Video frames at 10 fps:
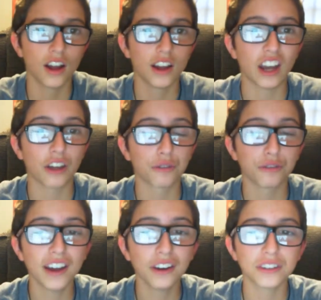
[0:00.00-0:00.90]
Now the
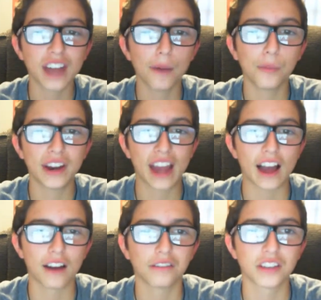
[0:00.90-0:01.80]
final dab we
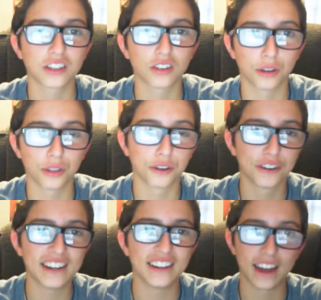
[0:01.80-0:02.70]
have is called the
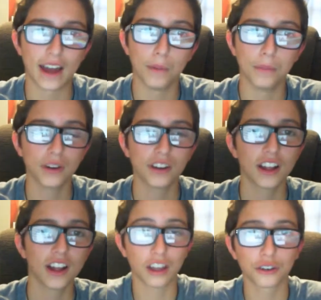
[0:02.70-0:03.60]
greetin' dab.
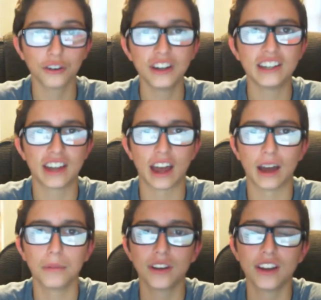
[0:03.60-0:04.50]
Now the greetin'
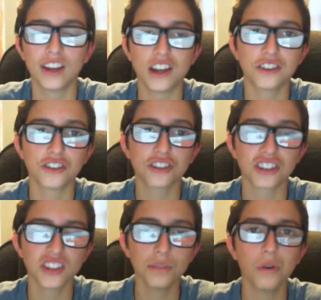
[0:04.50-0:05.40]
dab is just a
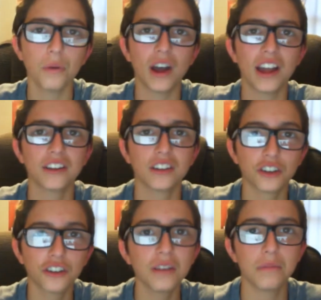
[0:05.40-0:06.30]
simple way to
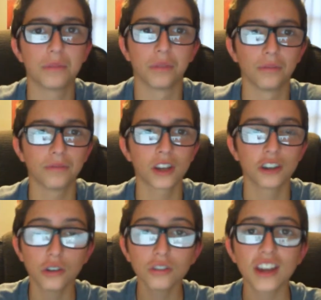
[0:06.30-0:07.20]
greet people. You
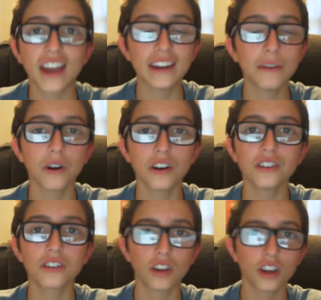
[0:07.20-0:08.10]
don't say any
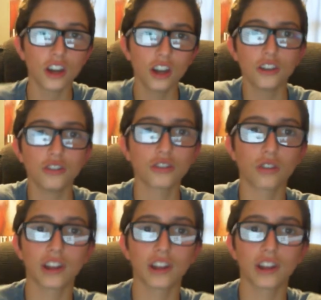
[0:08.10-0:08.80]
words, you just go like